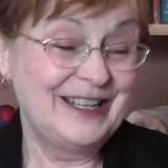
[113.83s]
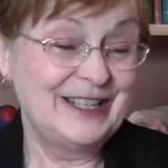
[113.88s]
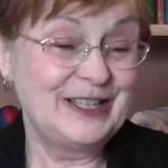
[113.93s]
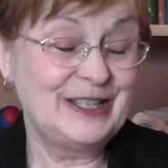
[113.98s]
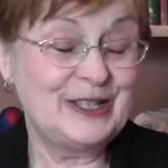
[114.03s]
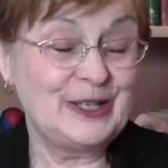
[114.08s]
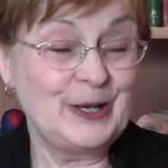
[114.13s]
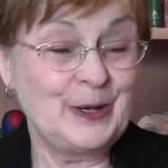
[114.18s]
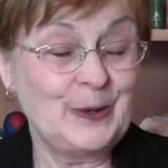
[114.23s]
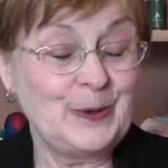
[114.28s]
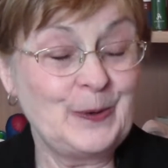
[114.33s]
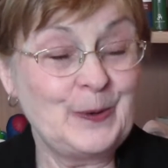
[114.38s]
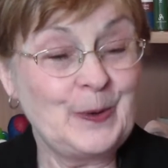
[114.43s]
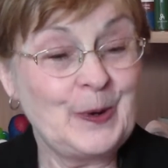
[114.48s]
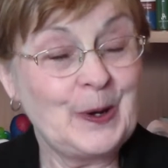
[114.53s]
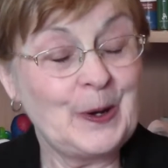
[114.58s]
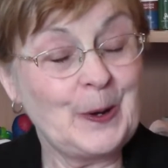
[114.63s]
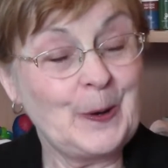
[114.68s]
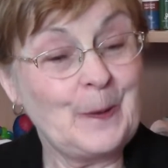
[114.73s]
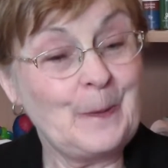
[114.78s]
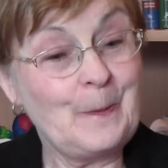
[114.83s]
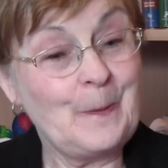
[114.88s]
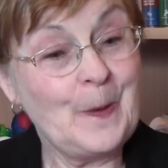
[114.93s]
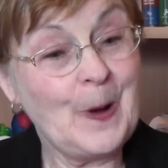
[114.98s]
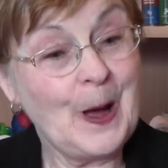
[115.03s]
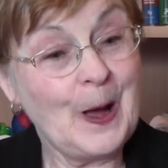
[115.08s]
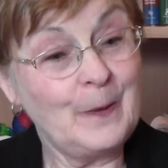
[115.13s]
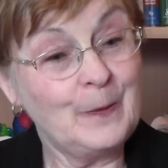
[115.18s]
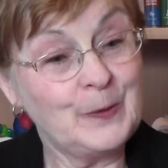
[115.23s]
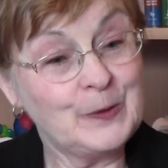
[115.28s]
So
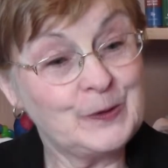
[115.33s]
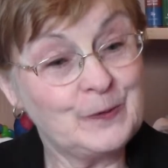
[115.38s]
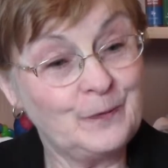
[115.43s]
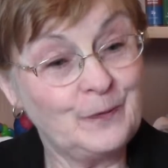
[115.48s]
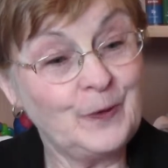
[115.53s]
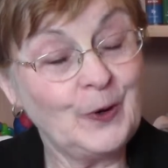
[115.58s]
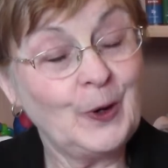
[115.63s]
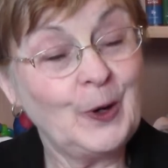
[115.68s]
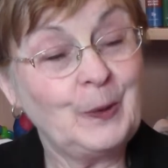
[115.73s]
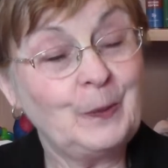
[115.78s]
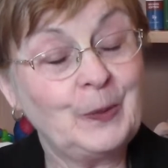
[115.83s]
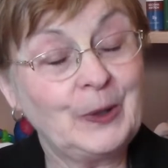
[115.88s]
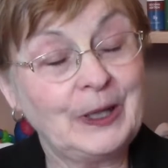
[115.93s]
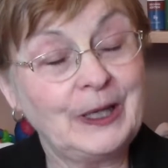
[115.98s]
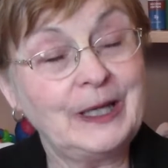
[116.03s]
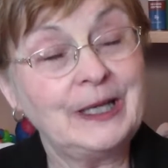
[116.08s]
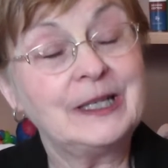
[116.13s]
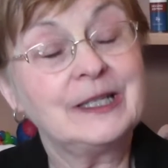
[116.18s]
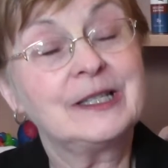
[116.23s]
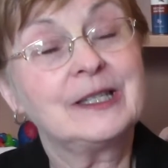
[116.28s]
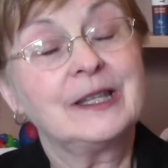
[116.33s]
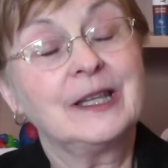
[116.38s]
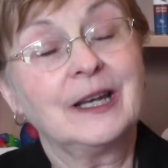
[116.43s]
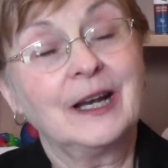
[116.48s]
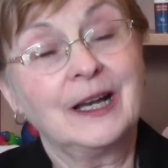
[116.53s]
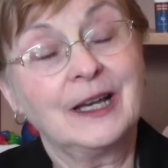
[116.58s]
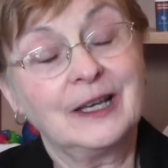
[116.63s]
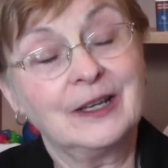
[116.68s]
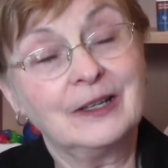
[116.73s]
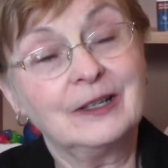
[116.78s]
I was very pleased that
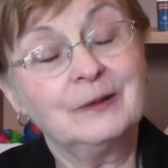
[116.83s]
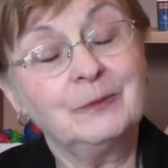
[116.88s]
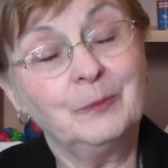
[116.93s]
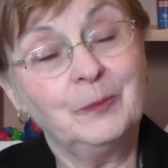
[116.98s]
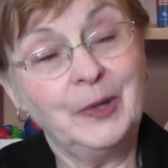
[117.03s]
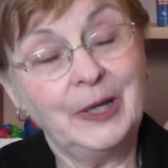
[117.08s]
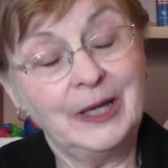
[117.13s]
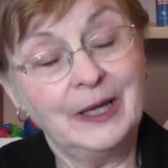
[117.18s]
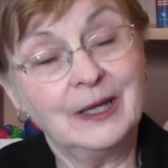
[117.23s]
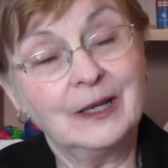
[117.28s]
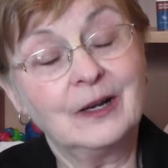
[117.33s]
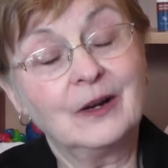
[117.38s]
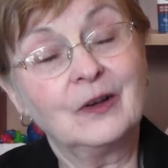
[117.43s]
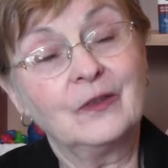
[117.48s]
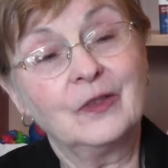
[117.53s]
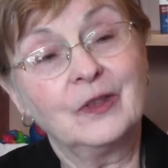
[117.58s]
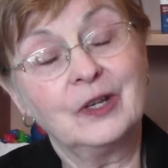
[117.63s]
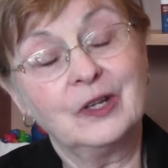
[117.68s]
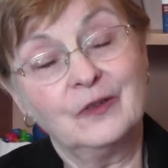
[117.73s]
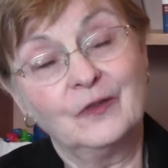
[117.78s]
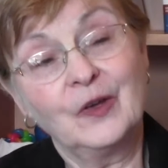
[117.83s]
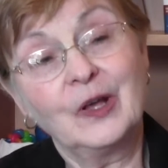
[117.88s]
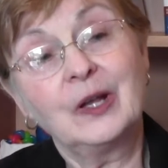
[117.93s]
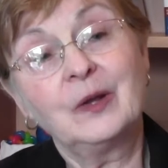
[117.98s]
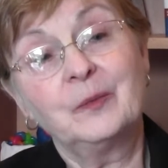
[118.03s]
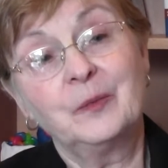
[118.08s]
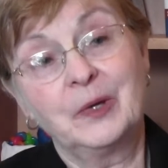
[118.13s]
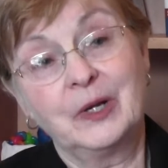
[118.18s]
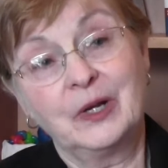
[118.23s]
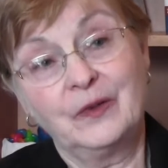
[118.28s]
I could be in on the
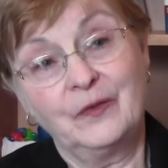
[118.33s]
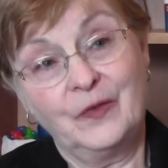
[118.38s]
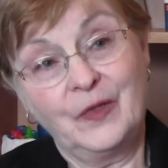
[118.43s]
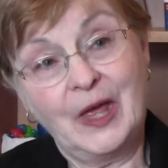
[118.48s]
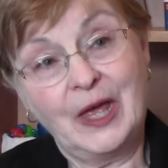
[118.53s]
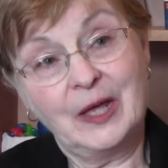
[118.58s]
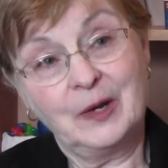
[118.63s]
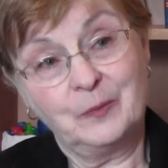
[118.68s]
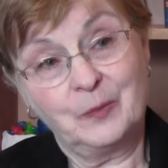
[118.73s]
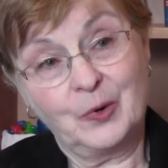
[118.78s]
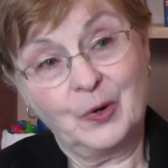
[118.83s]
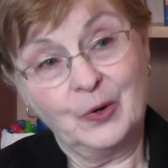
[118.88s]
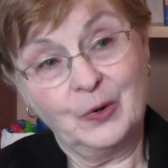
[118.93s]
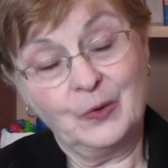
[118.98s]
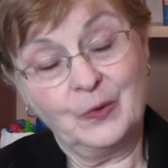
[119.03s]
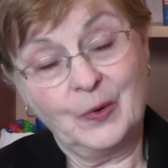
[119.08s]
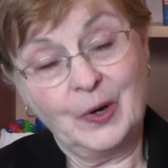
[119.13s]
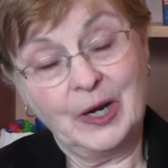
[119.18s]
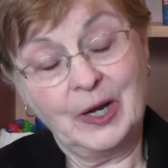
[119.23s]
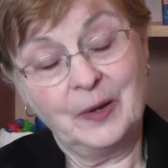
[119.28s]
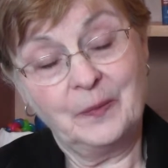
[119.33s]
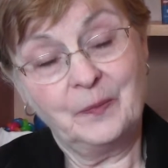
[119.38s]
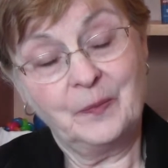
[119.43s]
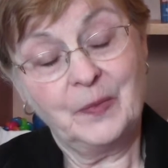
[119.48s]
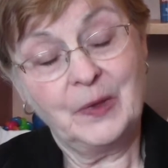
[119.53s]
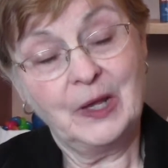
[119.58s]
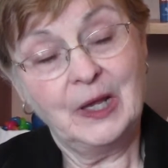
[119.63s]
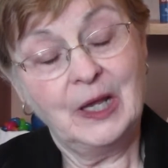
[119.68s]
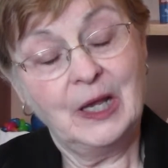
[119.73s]
development of that program.